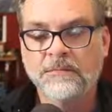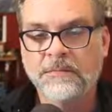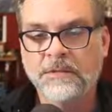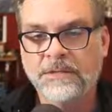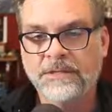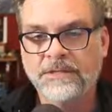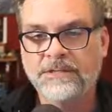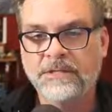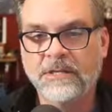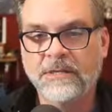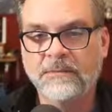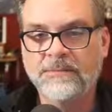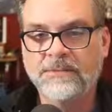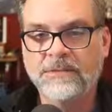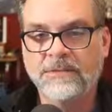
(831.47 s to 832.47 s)
Initially
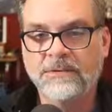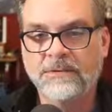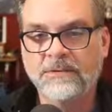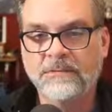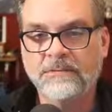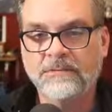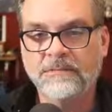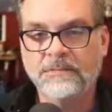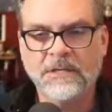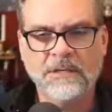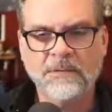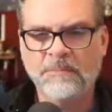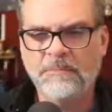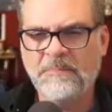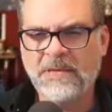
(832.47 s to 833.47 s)
obscure, then
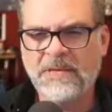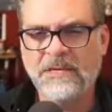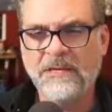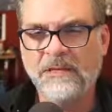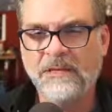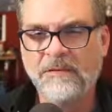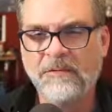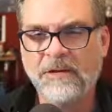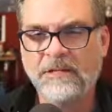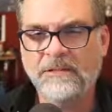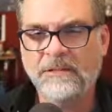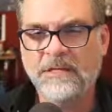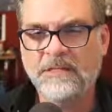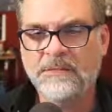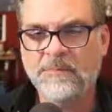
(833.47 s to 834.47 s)
immediately
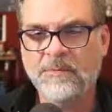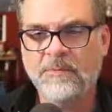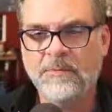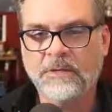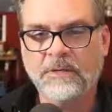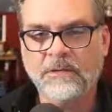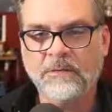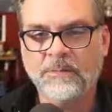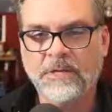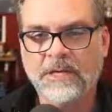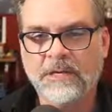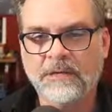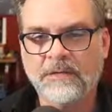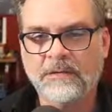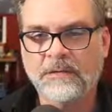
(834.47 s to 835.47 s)
recognizable when
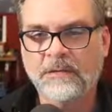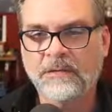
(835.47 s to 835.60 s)
illuminated